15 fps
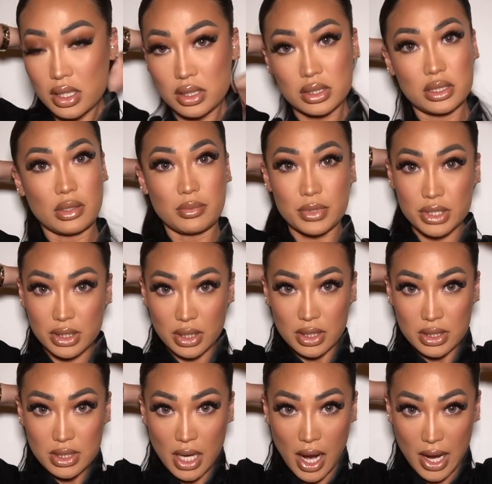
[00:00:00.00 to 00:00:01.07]
So I'm just
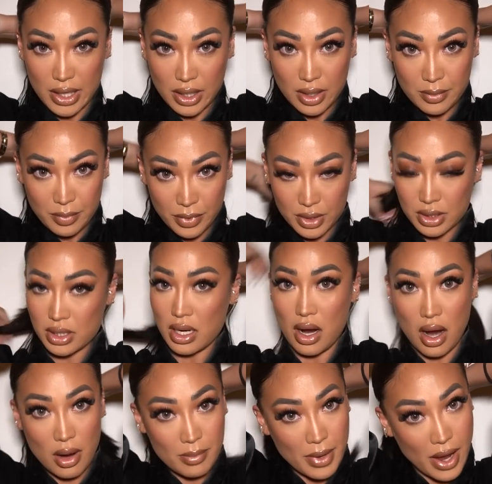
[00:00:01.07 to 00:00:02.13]
gonna tie up the
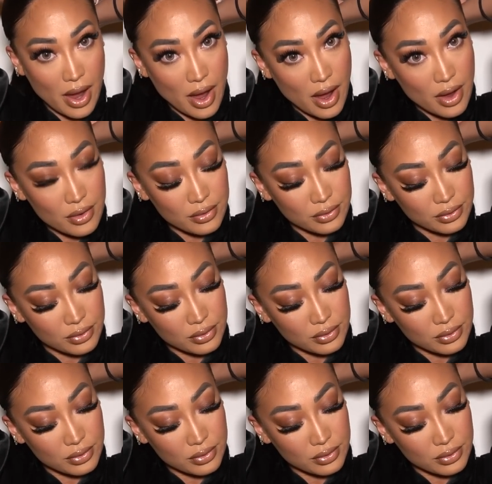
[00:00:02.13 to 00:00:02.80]
top half.